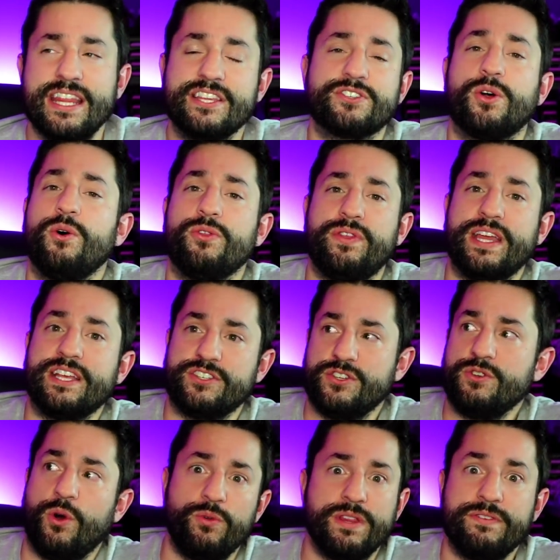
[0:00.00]
This whole thing is
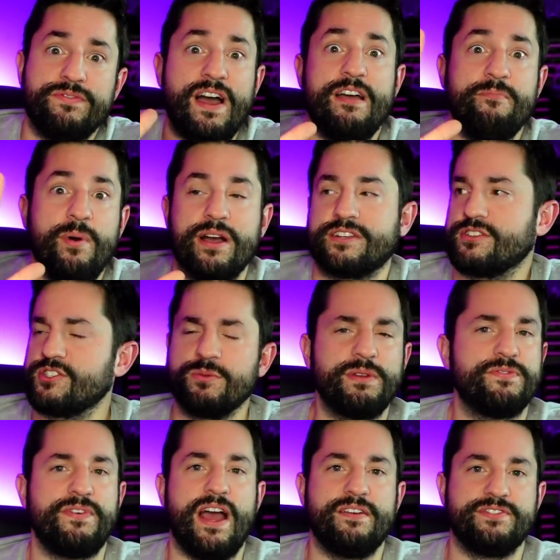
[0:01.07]
you only five bucks. There's so
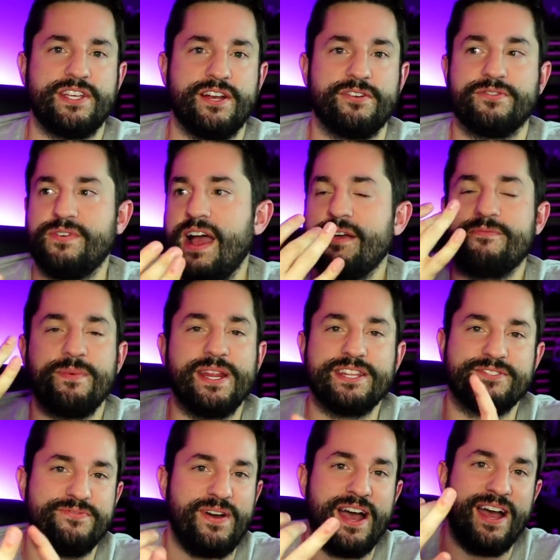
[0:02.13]
many fives here. Five
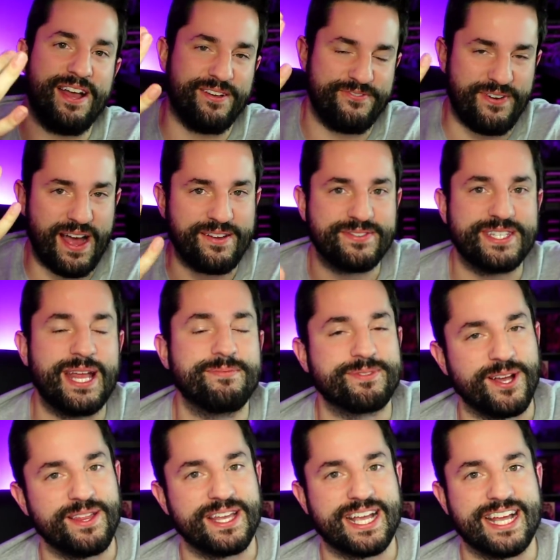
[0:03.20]
minutes, five, five
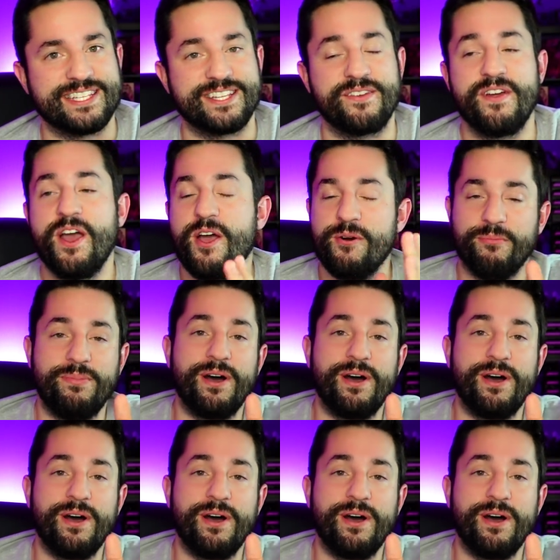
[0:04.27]
steps, all that kind of stuff.